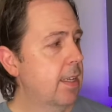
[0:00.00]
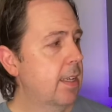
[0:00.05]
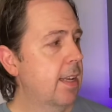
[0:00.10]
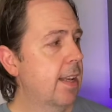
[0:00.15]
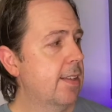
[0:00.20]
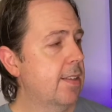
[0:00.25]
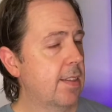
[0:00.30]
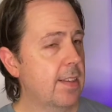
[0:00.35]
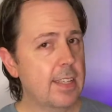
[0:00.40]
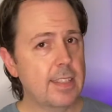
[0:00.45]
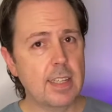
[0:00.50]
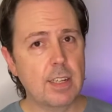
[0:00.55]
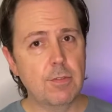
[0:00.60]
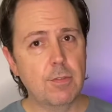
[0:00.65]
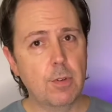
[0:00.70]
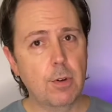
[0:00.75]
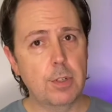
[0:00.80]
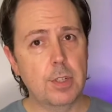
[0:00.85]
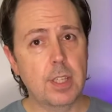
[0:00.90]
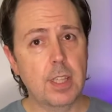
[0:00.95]
So this,
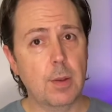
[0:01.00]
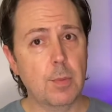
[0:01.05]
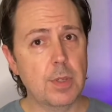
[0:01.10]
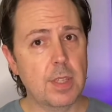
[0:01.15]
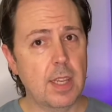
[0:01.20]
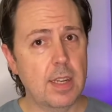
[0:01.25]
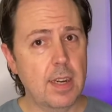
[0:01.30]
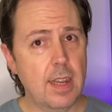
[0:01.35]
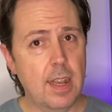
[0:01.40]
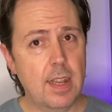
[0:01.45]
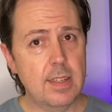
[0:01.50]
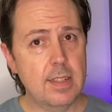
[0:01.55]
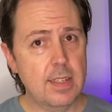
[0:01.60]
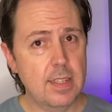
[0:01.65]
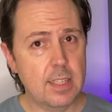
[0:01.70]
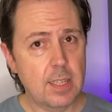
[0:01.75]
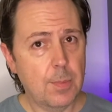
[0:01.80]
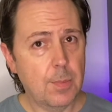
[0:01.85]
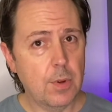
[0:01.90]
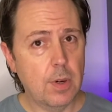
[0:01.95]
unfortunately, was a nasty
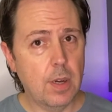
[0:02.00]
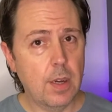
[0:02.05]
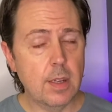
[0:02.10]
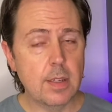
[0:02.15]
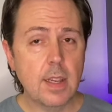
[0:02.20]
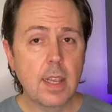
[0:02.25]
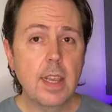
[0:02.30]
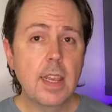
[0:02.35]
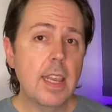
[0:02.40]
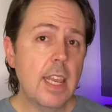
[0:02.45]
surprise.